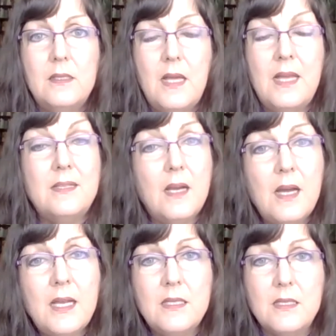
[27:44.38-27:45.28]
and
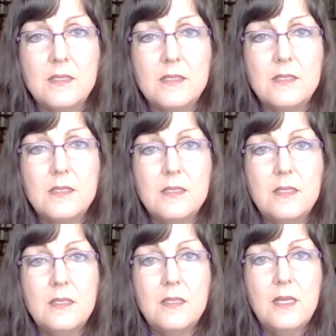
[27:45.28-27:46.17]
kindness.
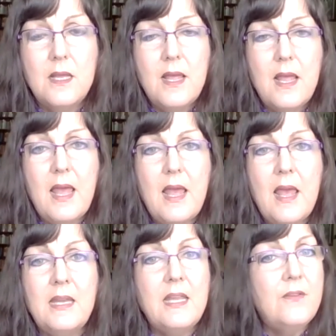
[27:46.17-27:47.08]

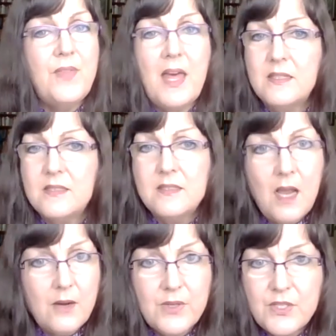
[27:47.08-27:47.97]
And if that is
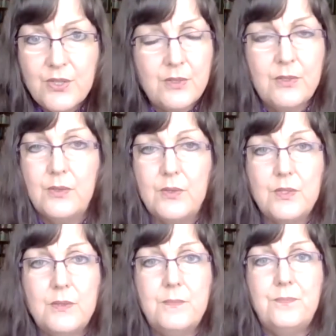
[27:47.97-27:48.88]
not returned,
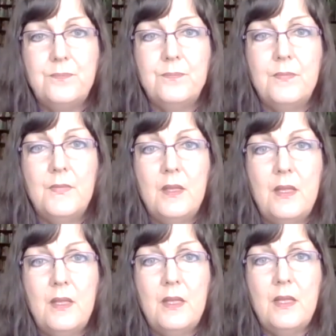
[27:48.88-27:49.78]

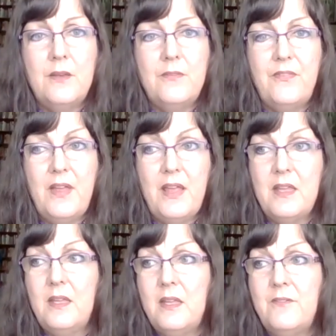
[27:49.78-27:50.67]
if in
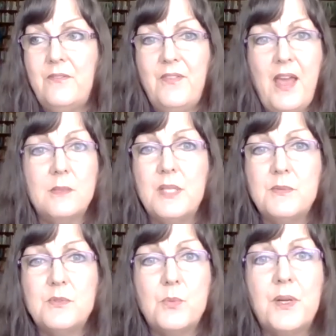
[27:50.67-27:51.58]
fact sometimes we're
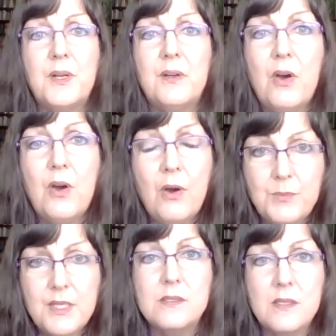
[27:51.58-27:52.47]
harmed in
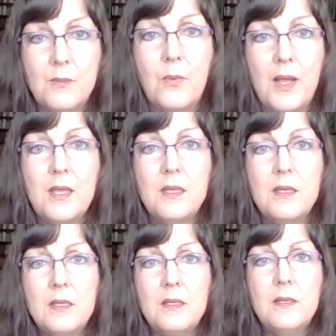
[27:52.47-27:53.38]
some way,
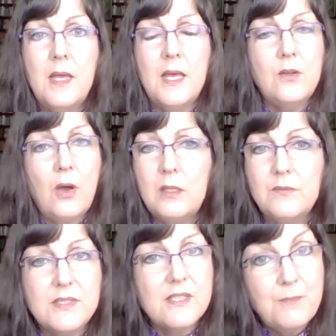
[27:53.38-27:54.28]
and all of
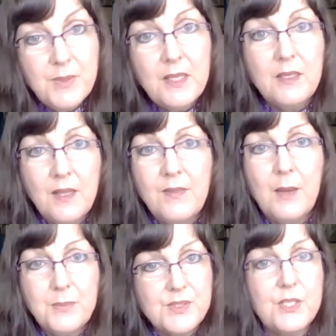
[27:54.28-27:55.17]
us have been in
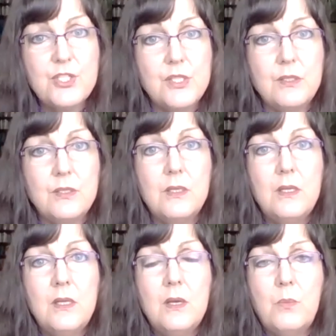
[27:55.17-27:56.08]
that position
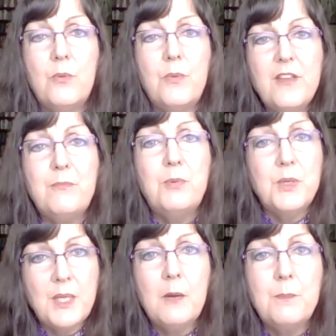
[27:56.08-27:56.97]
where we've
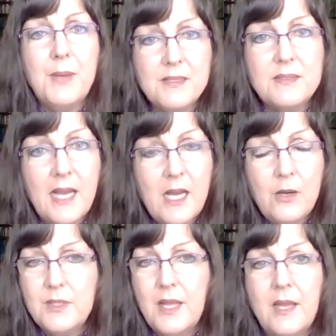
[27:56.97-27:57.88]
put our best
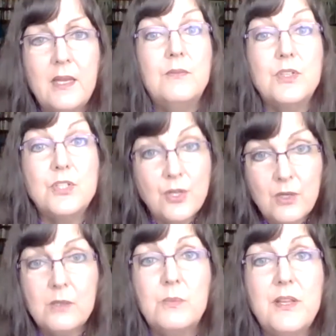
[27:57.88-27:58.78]
out and in
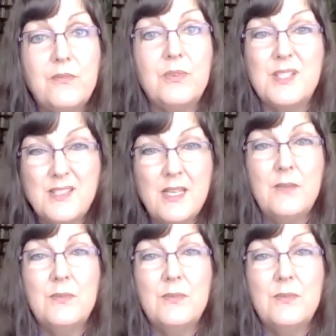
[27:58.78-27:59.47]
return we've received